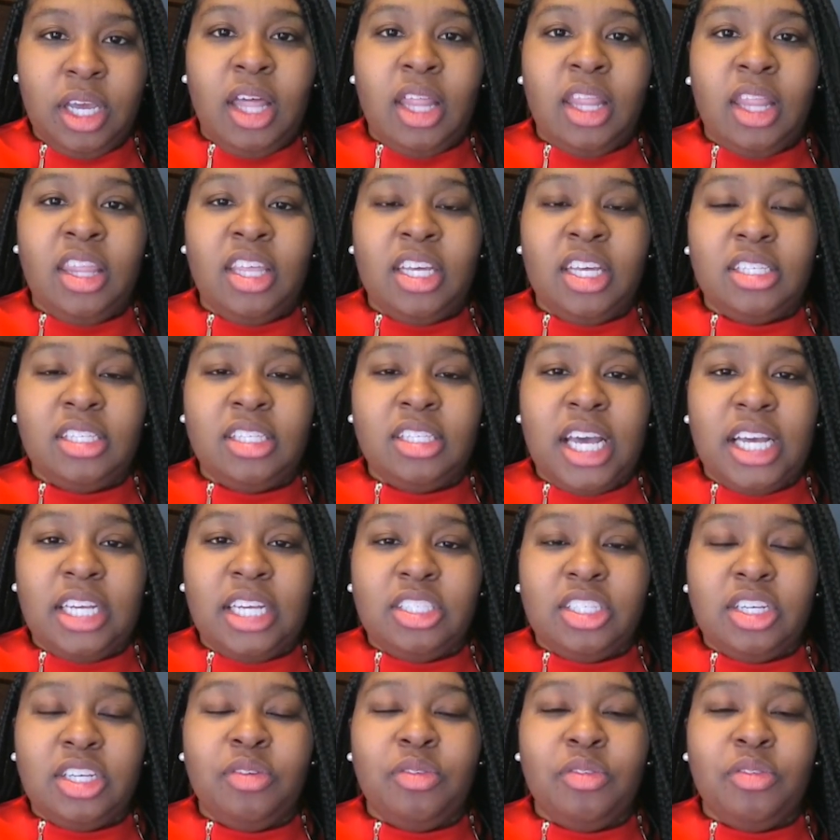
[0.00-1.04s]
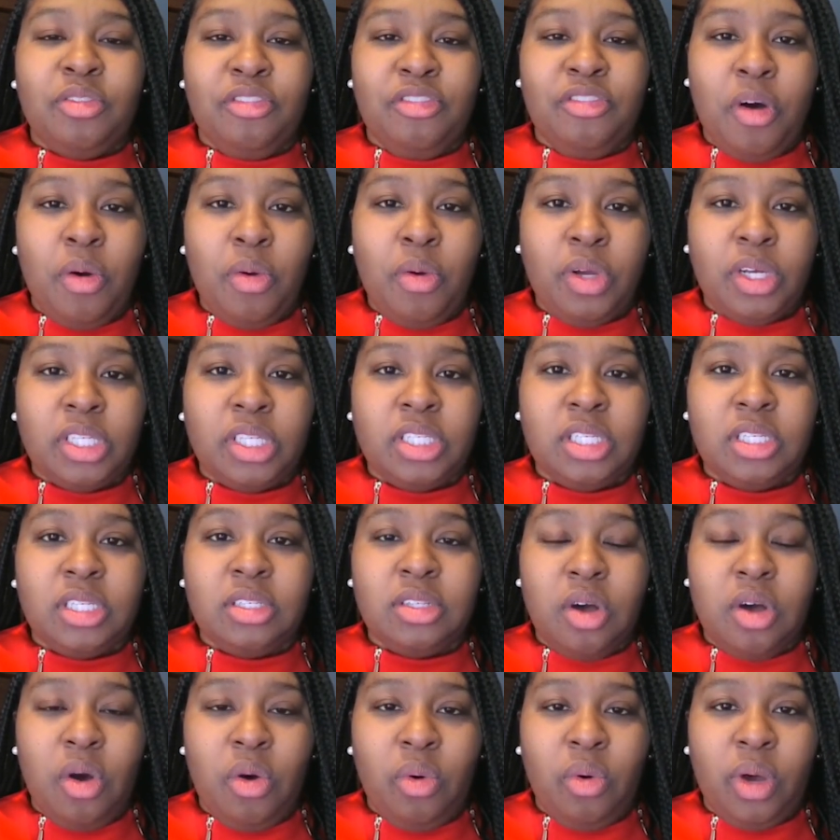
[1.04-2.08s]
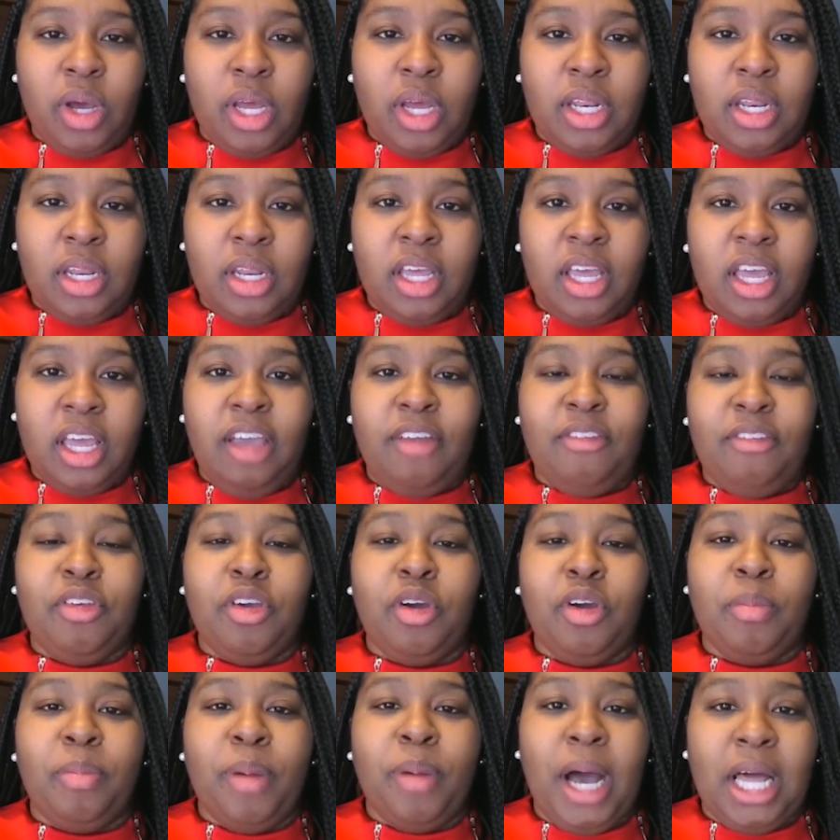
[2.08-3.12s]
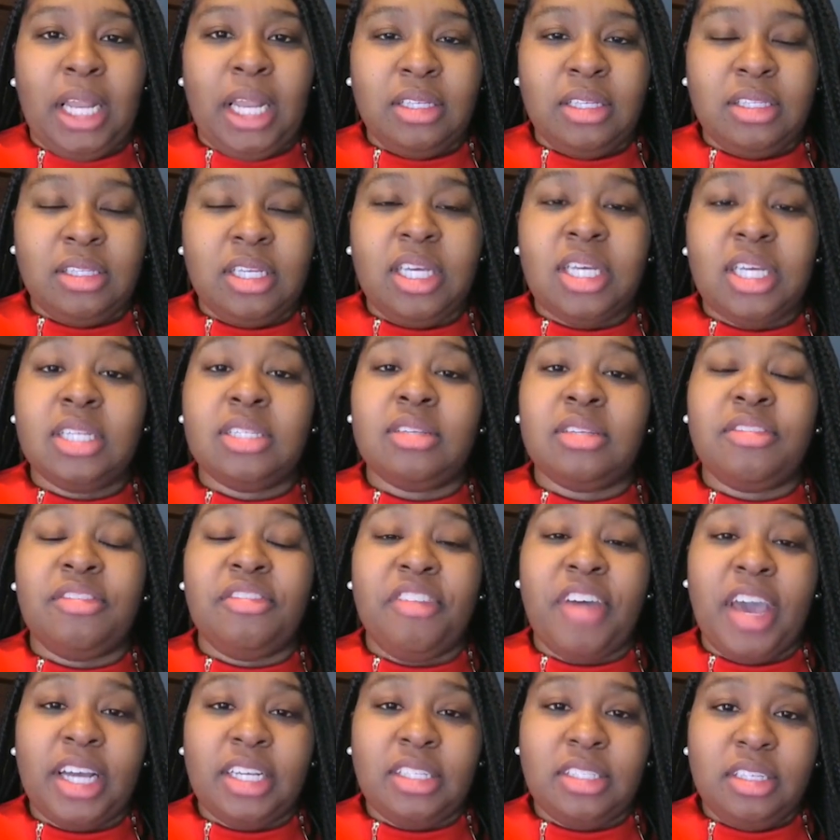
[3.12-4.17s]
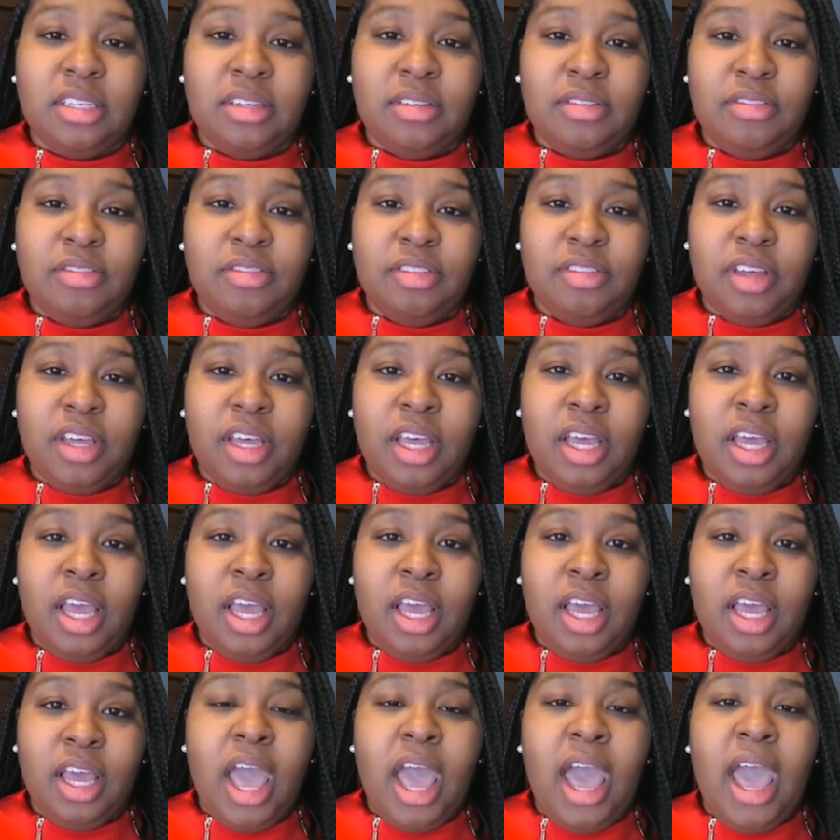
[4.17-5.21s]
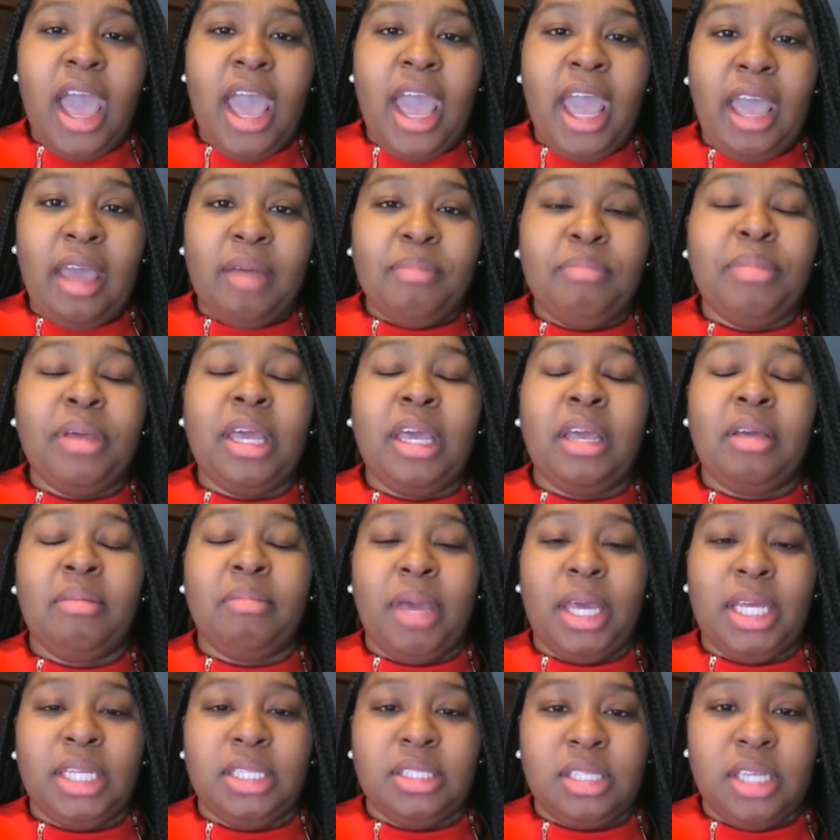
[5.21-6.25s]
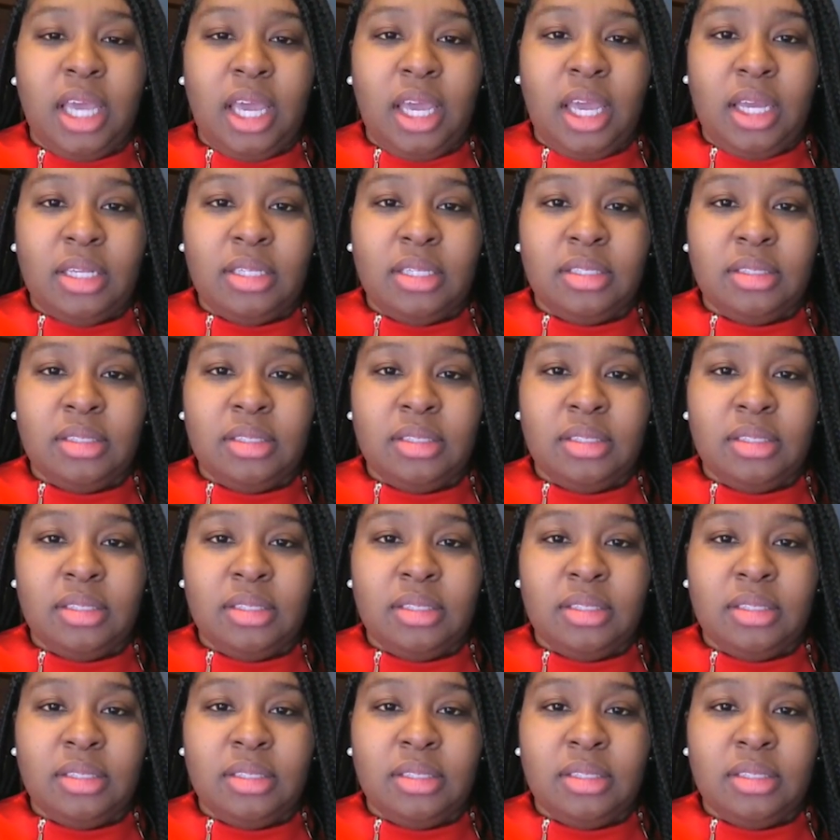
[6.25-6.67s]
This session focuses on if your policy is effective and being maintained.